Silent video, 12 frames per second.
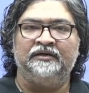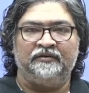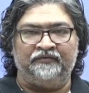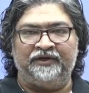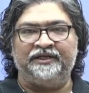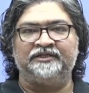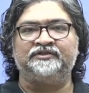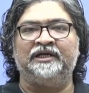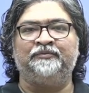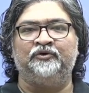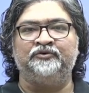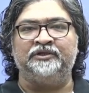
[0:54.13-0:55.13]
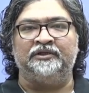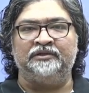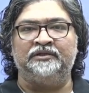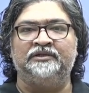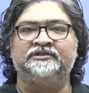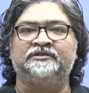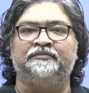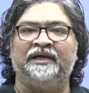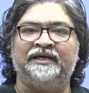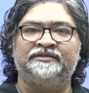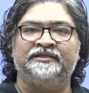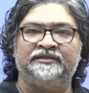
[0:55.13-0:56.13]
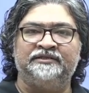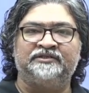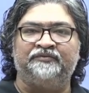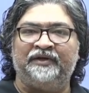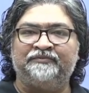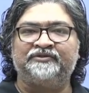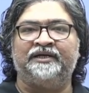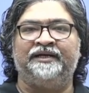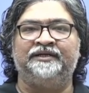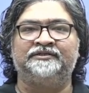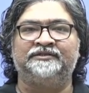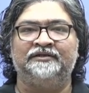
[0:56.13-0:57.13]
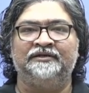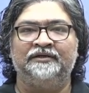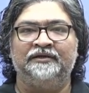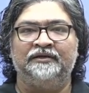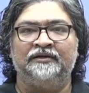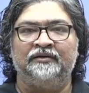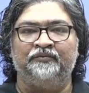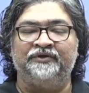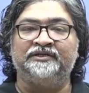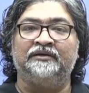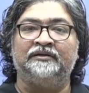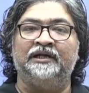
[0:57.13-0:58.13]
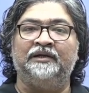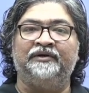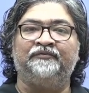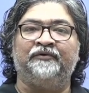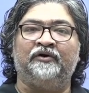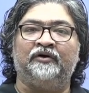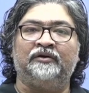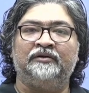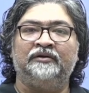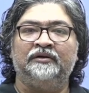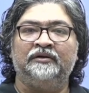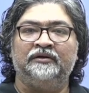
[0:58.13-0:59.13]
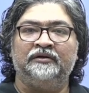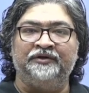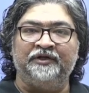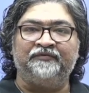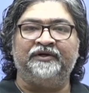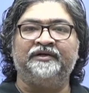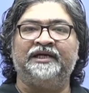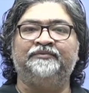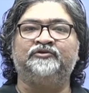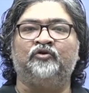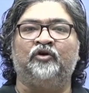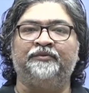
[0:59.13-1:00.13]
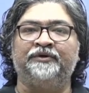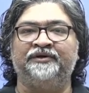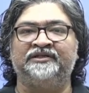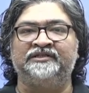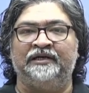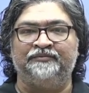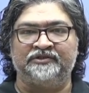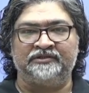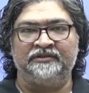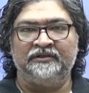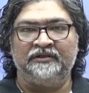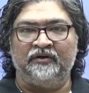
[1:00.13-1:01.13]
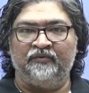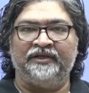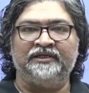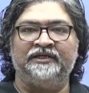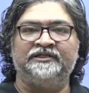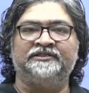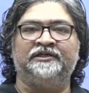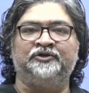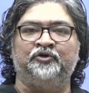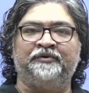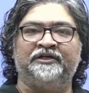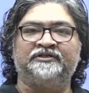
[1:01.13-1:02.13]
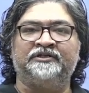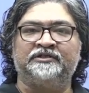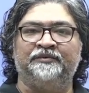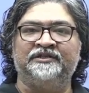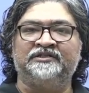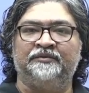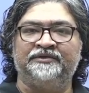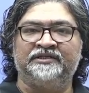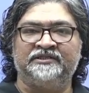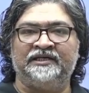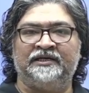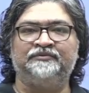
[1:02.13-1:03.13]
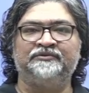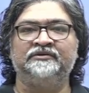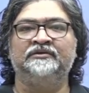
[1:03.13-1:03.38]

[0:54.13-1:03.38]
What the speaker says: various type of journals, magazines, websites, which are relevant for different types of competitive exams, whether it is a UPSC civil service exams,